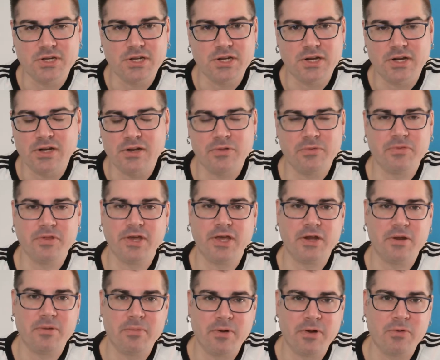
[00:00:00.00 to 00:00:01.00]
in. I don't think
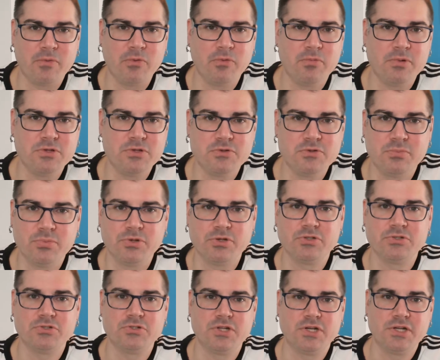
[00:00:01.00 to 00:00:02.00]
anybody would be super
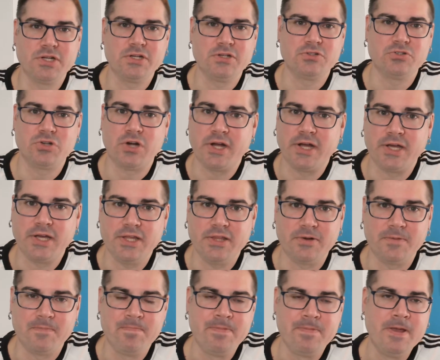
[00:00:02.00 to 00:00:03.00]
interested in trying
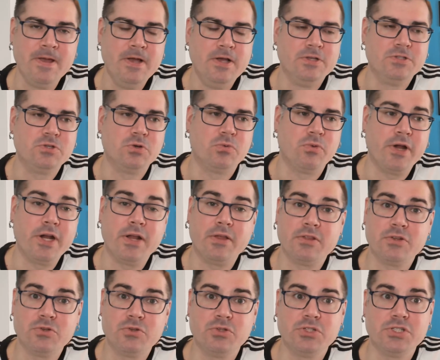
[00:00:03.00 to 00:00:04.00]
either. So right now
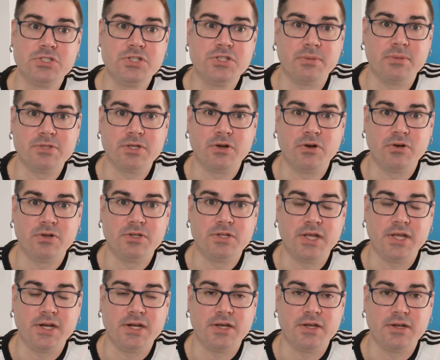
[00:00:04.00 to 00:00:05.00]
the tool just dumps out
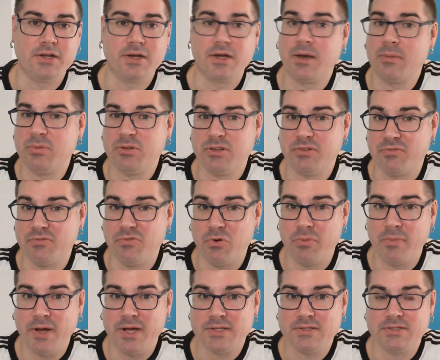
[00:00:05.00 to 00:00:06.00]
data in a couple different
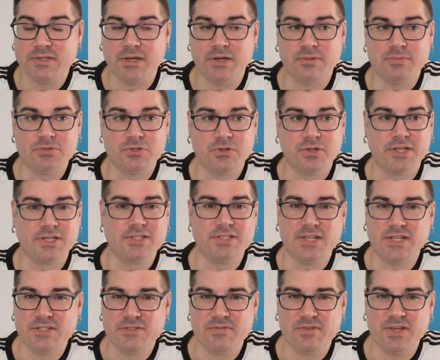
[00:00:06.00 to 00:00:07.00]
formats, so like
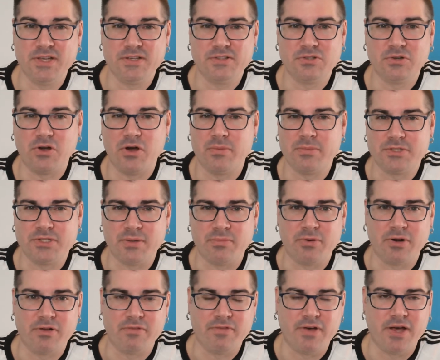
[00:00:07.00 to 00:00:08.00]
CSV, so comma
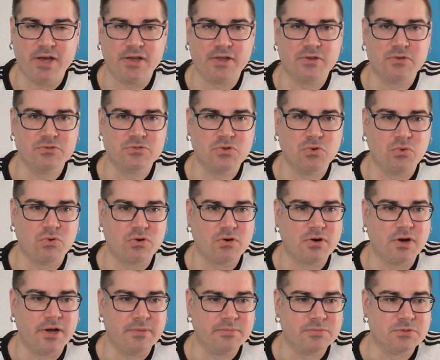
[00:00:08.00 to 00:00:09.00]
separated values, or
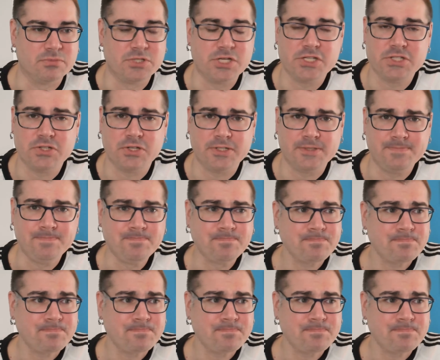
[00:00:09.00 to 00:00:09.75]
some JSON.